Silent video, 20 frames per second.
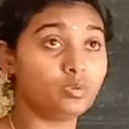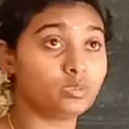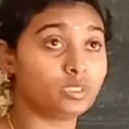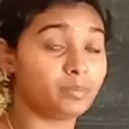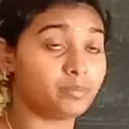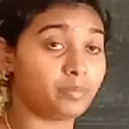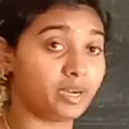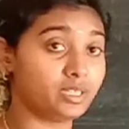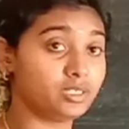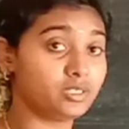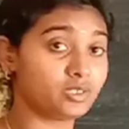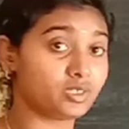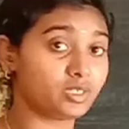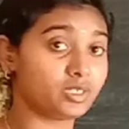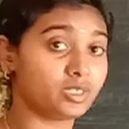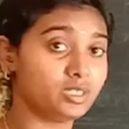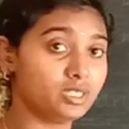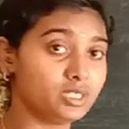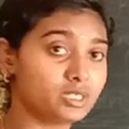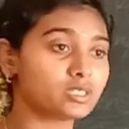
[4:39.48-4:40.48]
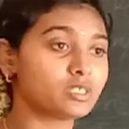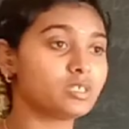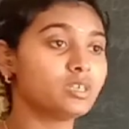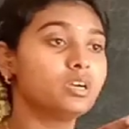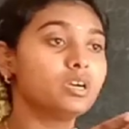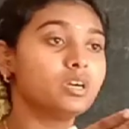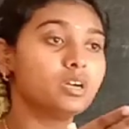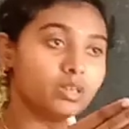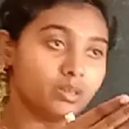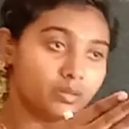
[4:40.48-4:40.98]
the pine tree is
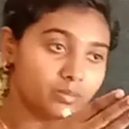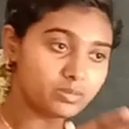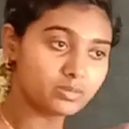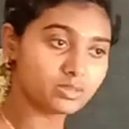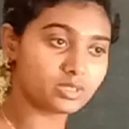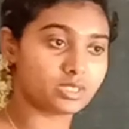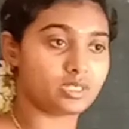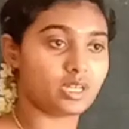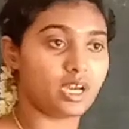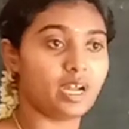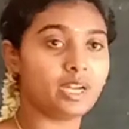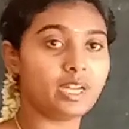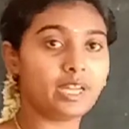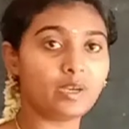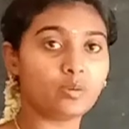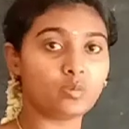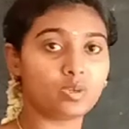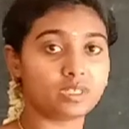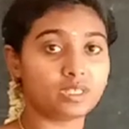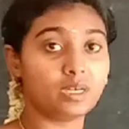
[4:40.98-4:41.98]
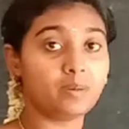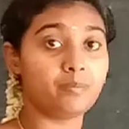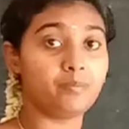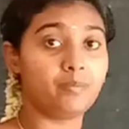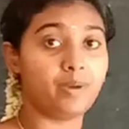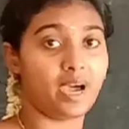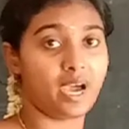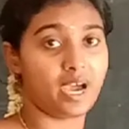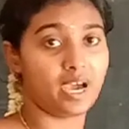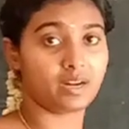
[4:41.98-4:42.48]
standing with a
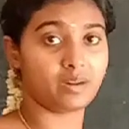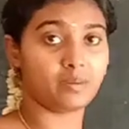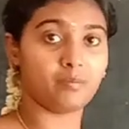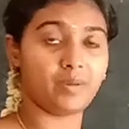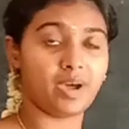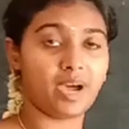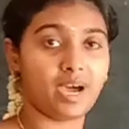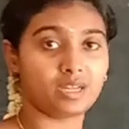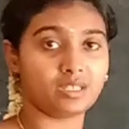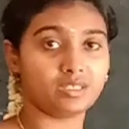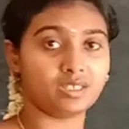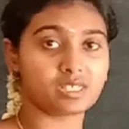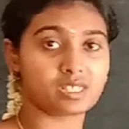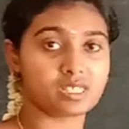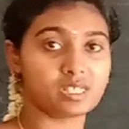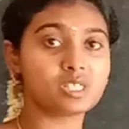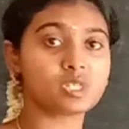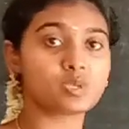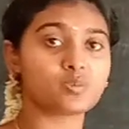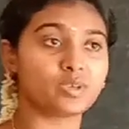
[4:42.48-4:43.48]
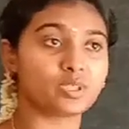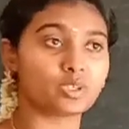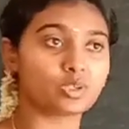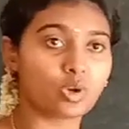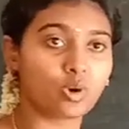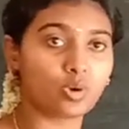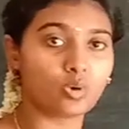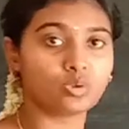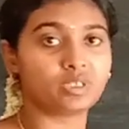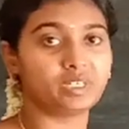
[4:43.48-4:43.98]
bare in the sense
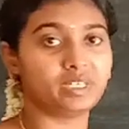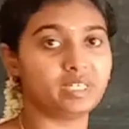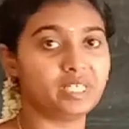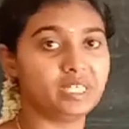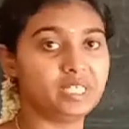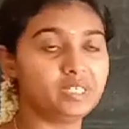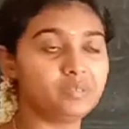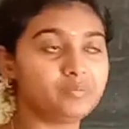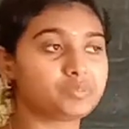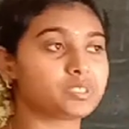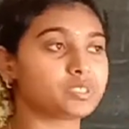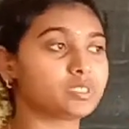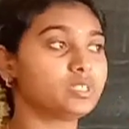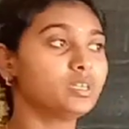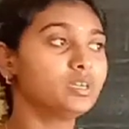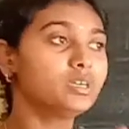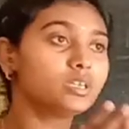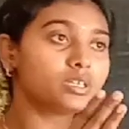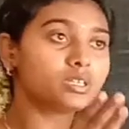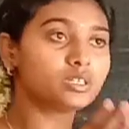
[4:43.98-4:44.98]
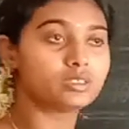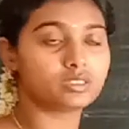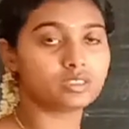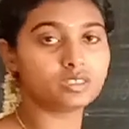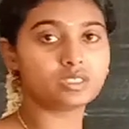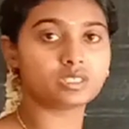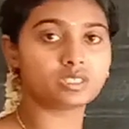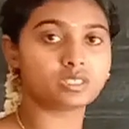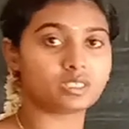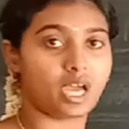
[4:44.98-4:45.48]
without leaves it
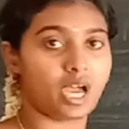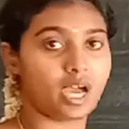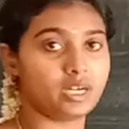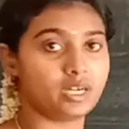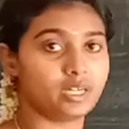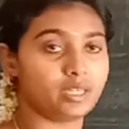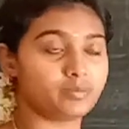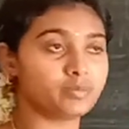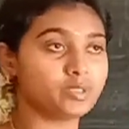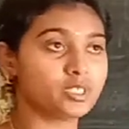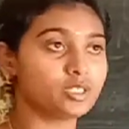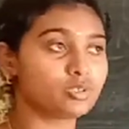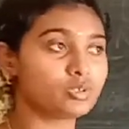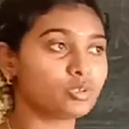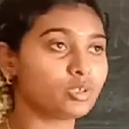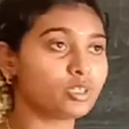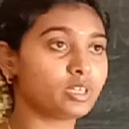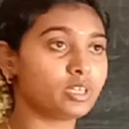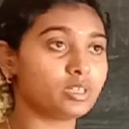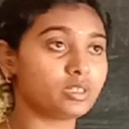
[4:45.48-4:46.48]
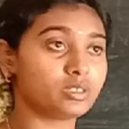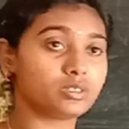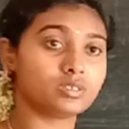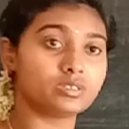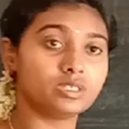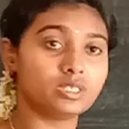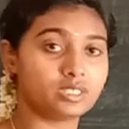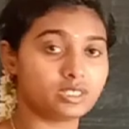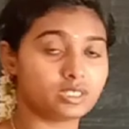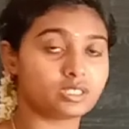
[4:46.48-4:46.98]
is standing. So
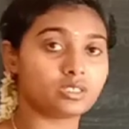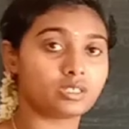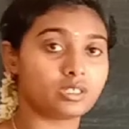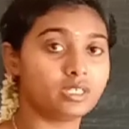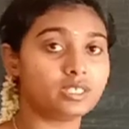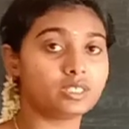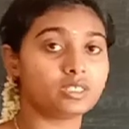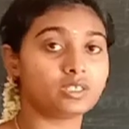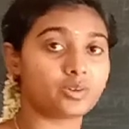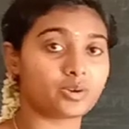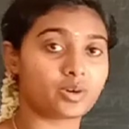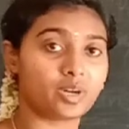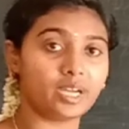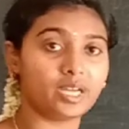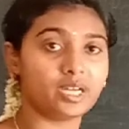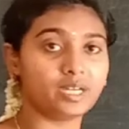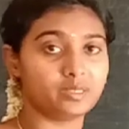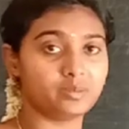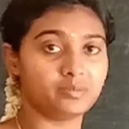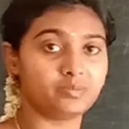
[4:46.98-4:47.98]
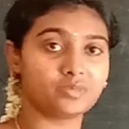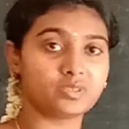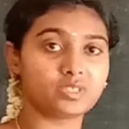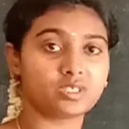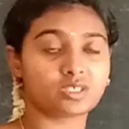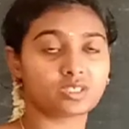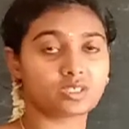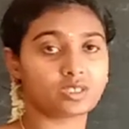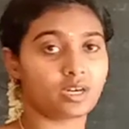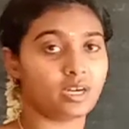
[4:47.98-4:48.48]
it
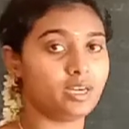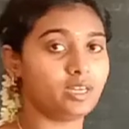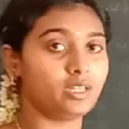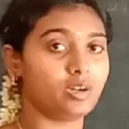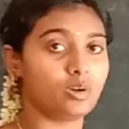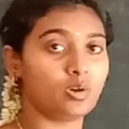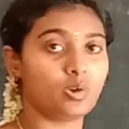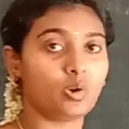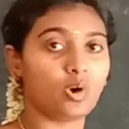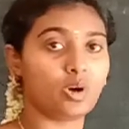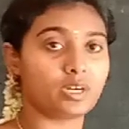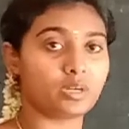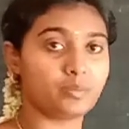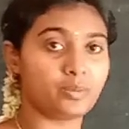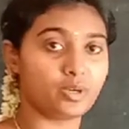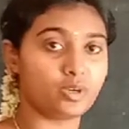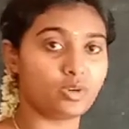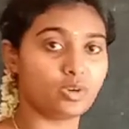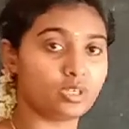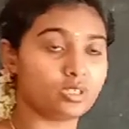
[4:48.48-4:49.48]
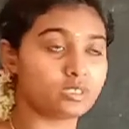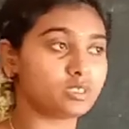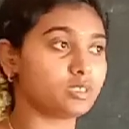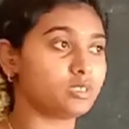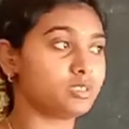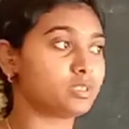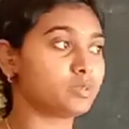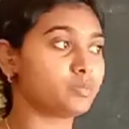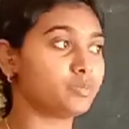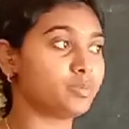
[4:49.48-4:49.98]
cried a lot because
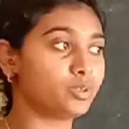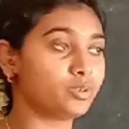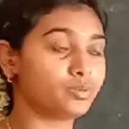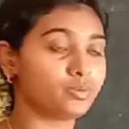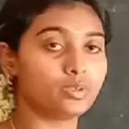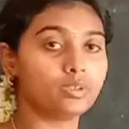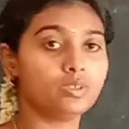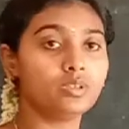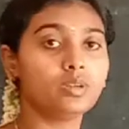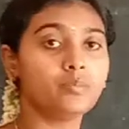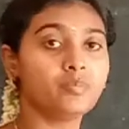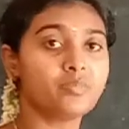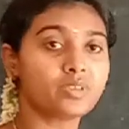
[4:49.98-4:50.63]
its beautiful